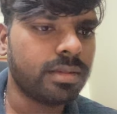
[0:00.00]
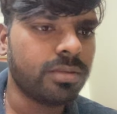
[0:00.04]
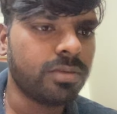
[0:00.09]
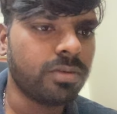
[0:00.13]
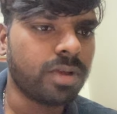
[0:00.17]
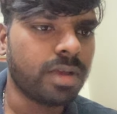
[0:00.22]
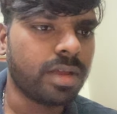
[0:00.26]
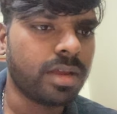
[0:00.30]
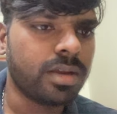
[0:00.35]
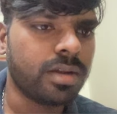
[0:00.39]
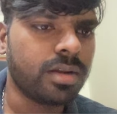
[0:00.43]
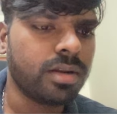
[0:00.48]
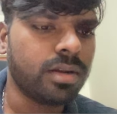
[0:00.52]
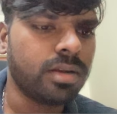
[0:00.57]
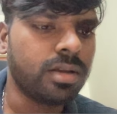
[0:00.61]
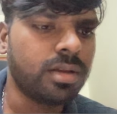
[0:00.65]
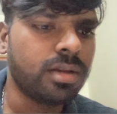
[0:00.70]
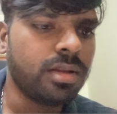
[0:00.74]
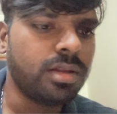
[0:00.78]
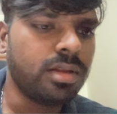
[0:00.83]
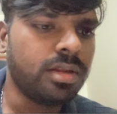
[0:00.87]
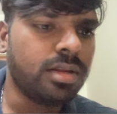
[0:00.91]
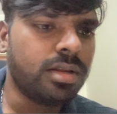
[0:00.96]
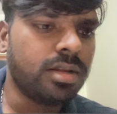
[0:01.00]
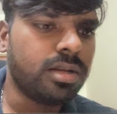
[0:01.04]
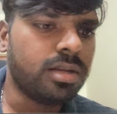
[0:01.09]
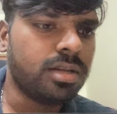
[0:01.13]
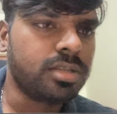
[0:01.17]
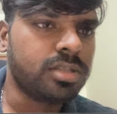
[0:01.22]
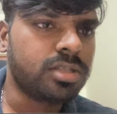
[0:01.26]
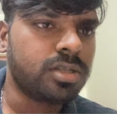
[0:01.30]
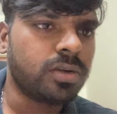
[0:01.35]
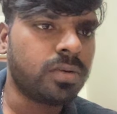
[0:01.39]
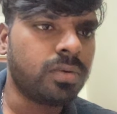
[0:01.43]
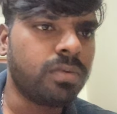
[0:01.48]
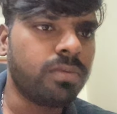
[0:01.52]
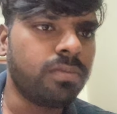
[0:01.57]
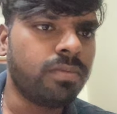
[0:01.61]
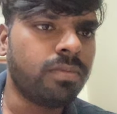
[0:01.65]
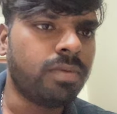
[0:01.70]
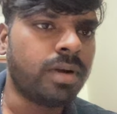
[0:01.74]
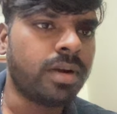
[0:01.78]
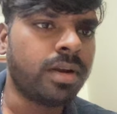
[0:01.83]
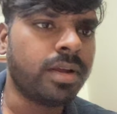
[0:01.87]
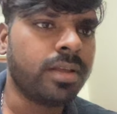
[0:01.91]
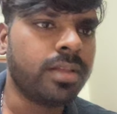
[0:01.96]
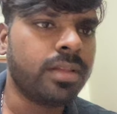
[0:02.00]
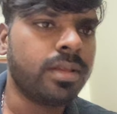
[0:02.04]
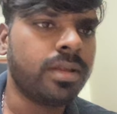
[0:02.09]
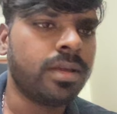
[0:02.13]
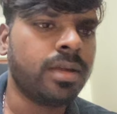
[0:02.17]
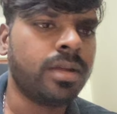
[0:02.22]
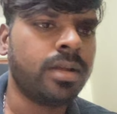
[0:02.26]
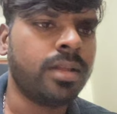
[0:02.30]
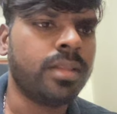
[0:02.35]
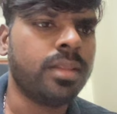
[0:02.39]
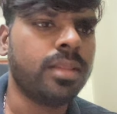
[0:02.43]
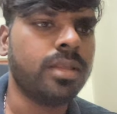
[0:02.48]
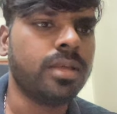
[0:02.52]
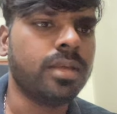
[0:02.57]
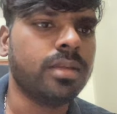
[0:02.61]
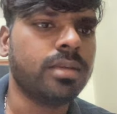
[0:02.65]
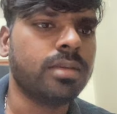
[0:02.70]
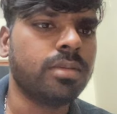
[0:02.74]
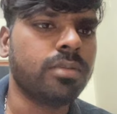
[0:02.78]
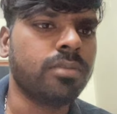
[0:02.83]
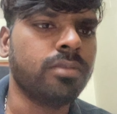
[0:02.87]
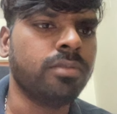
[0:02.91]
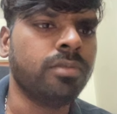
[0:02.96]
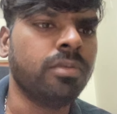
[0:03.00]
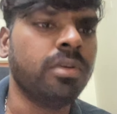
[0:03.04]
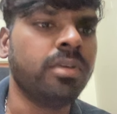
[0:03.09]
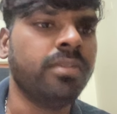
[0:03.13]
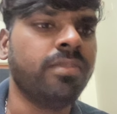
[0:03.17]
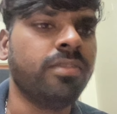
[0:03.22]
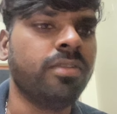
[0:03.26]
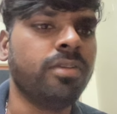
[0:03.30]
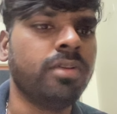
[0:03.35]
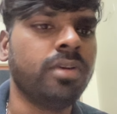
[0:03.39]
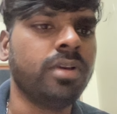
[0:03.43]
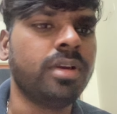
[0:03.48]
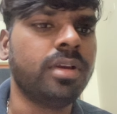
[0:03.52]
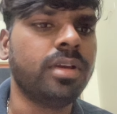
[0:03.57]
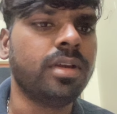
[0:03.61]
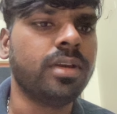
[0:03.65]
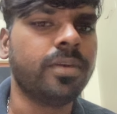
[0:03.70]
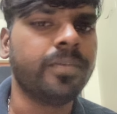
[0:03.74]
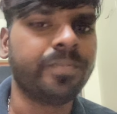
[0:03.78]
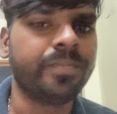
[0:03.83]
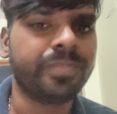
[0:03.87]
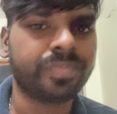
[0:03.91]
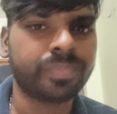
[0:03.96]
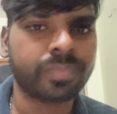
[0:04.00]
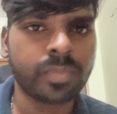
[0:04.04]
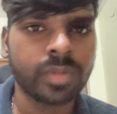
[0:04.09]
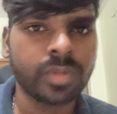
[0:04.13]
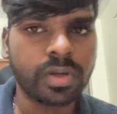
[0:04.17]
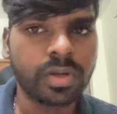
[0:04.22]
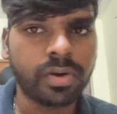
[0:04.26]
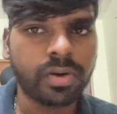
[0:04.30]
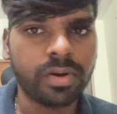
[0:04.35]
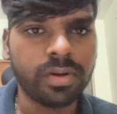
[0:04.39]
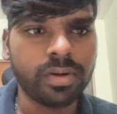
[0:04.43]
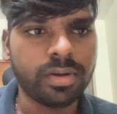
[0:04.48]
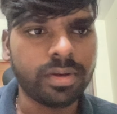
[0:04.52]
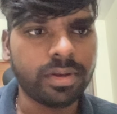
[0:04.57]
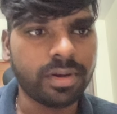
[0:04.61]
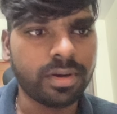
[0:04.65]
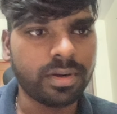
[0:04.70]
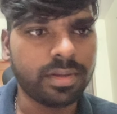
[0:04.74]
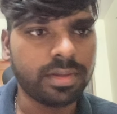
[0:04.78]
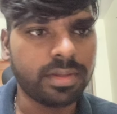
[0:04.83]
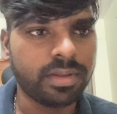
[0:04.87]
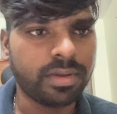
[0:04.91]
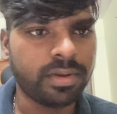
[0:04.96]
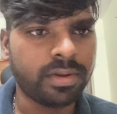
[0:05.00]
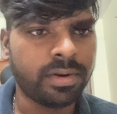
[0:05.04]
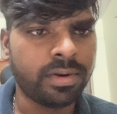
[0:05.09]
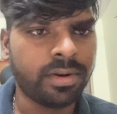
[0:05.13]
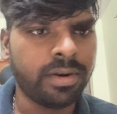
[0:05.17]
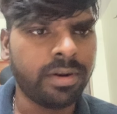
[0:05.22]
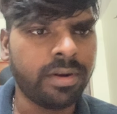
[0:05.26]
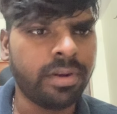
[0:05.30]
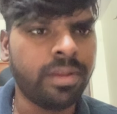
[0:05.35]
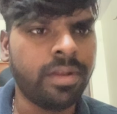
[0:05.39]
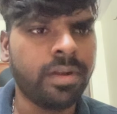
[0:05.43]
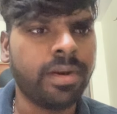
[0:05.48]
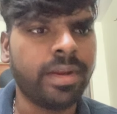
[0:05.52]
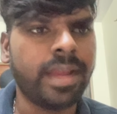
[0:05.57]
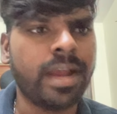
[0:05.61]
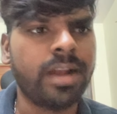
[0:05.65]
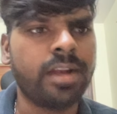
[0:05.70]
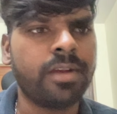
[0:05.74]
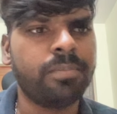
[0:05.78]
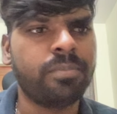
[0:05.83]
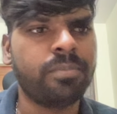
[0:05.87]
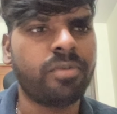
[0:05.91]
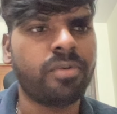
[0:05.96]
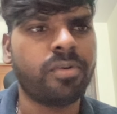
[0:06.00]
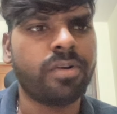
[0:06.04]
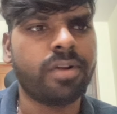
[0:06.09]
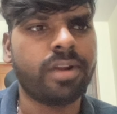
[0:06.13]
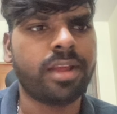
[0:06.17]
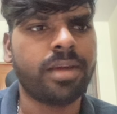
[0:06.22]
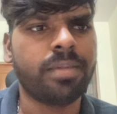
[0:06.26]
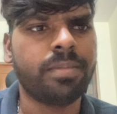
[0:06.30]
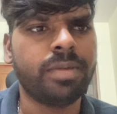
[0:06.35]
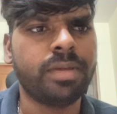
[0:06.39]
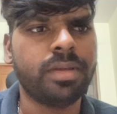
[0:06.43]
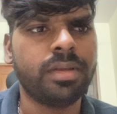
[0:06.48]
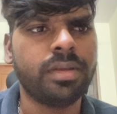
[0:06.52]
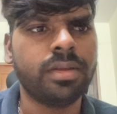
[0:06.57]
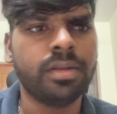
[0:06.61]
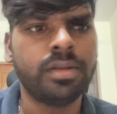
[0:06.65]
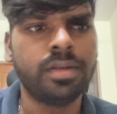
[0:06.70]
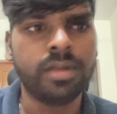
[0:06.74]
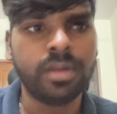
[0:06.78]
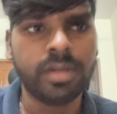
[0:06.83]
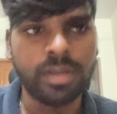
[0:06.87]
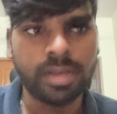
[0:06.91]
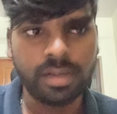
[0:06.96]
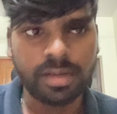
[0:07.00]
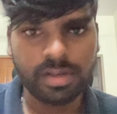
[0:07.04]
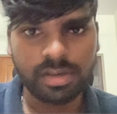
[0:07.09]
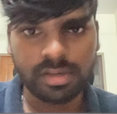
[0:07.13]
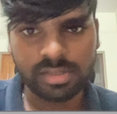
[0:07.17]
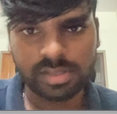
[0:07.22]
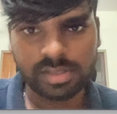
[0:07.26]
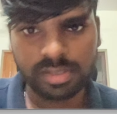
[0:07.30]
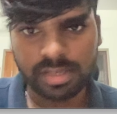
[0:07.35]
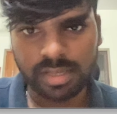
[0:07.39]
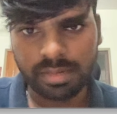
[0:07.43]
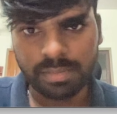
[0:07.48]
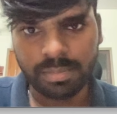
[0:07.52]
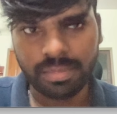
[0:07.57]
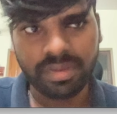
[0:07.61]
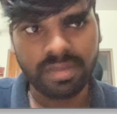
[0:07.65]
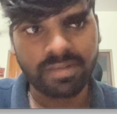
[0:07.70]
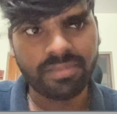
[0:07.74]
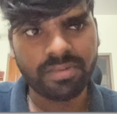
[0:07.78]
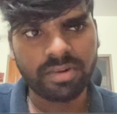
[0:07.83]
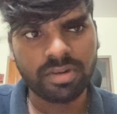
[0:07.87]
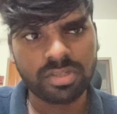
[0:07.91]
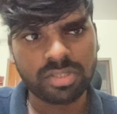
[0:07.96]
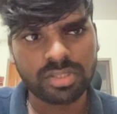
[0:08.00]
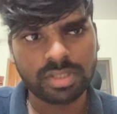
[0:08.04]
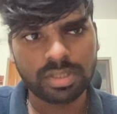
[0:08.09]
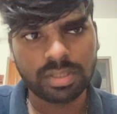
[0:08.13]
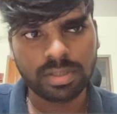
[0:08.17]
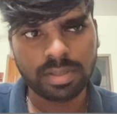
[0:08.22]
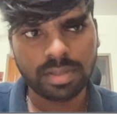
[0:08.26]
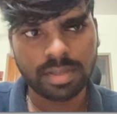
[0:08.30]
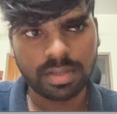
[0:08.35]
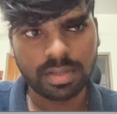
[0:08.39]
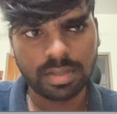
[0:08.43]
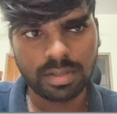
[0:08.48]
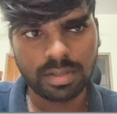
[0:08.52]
You can list out what are the things you if you need it, concurrency or React programming, REST API functions.